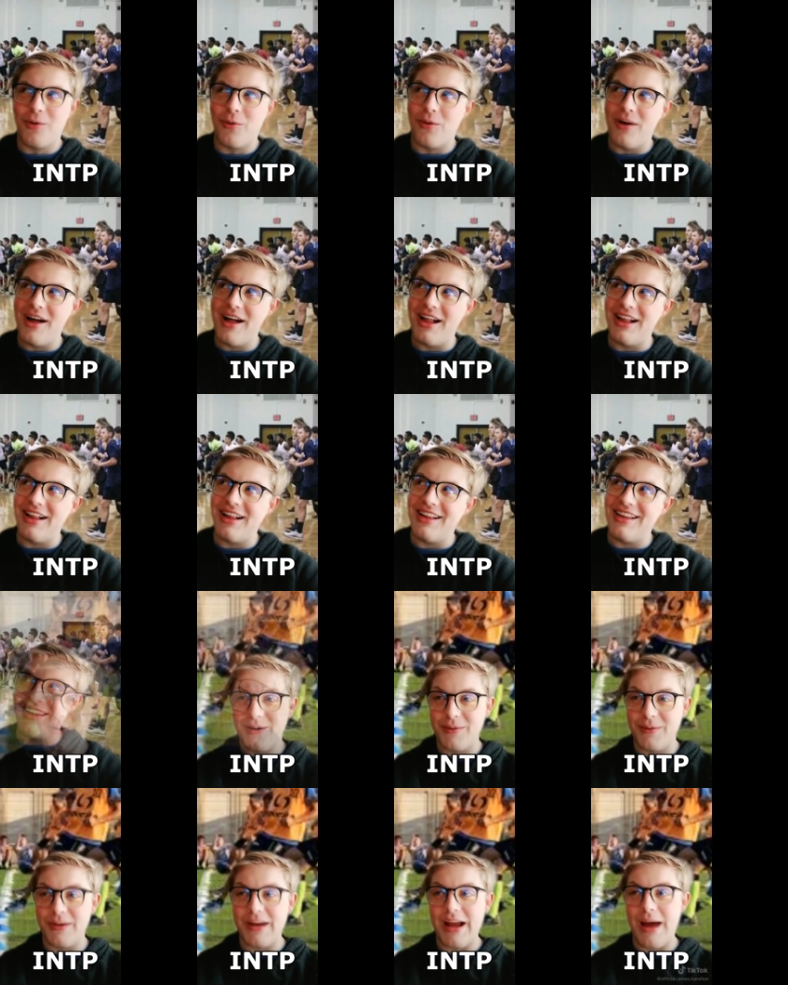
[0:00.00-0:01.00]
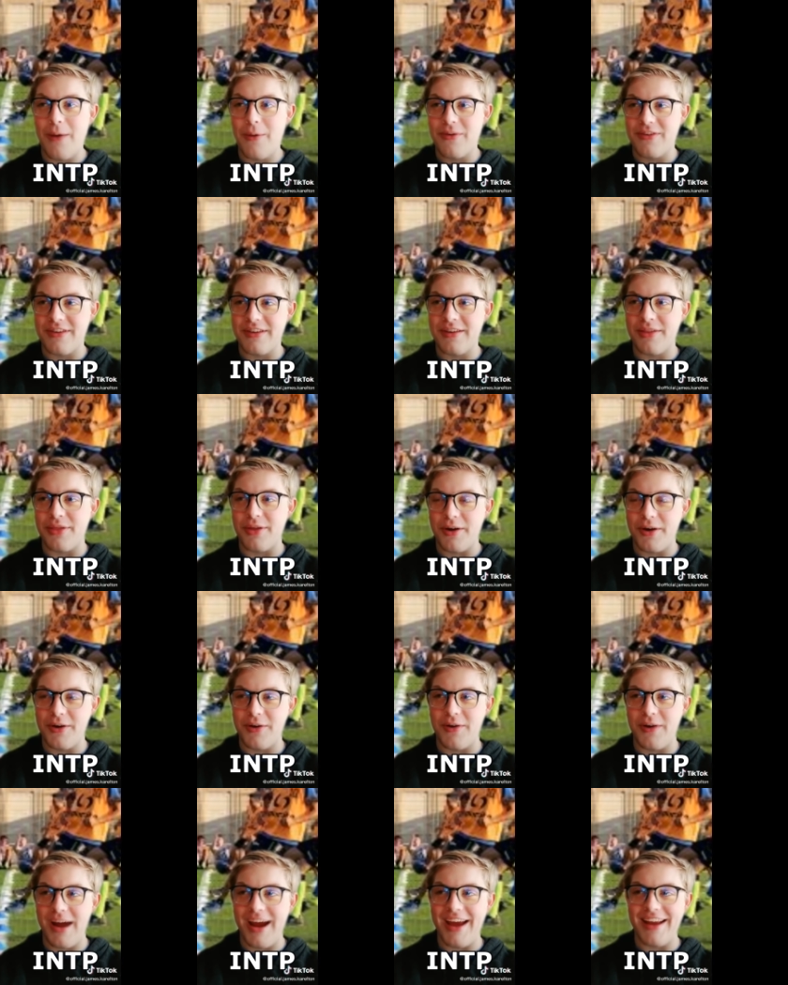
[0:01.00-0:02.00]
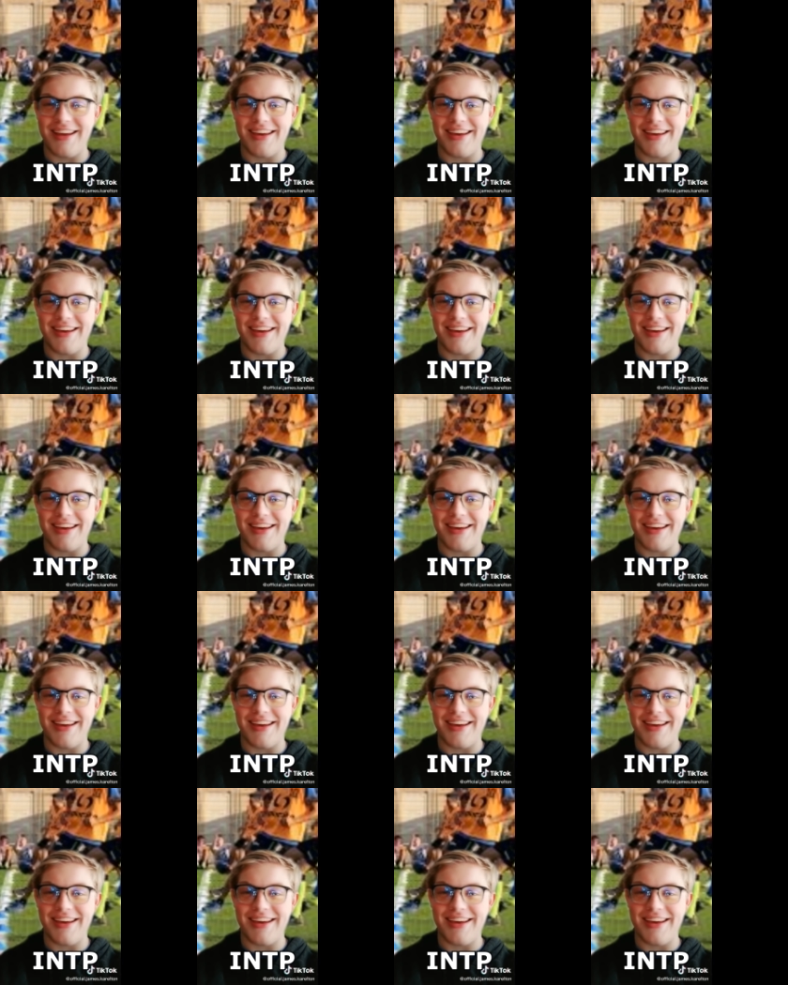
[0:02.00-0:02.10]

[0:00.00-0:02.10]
Well, when I was in 3rd grade,